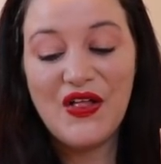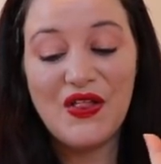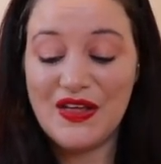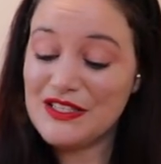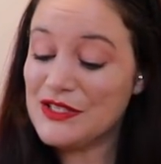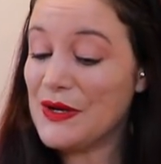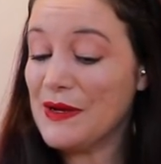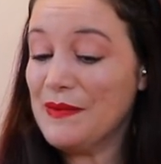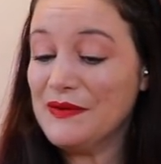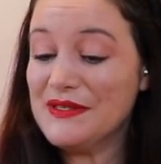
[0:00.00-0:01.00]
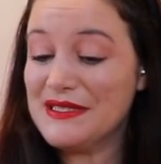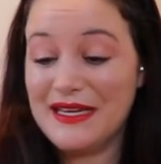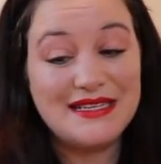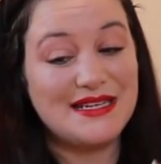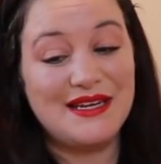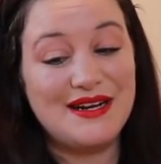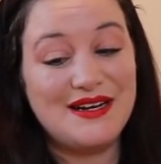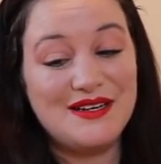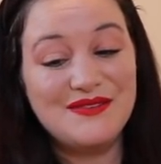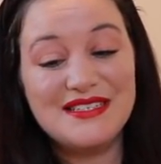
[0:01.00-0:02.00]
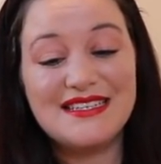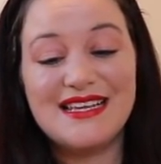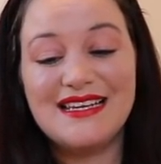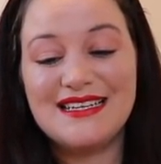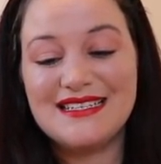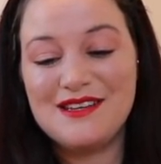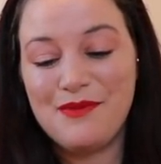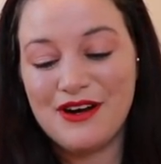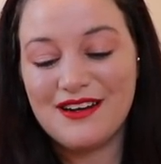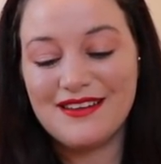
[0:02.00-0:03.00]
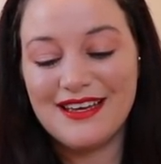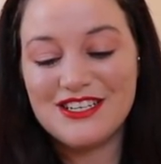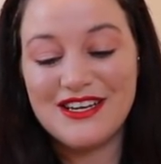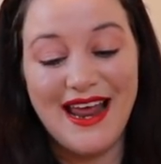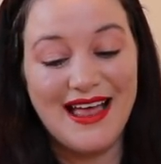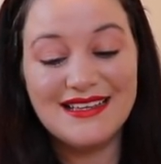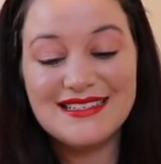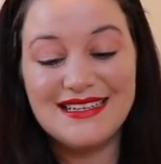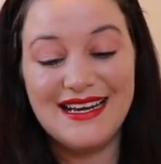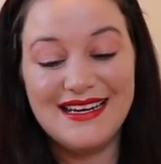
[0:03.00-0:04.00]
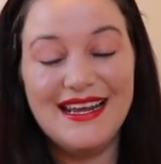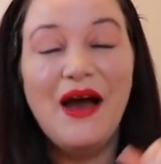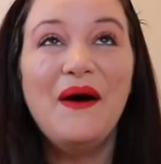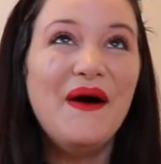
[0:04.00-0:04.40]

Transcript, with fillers: Let's talk about this next item. This is a Disney Park Collection Alex and Ani.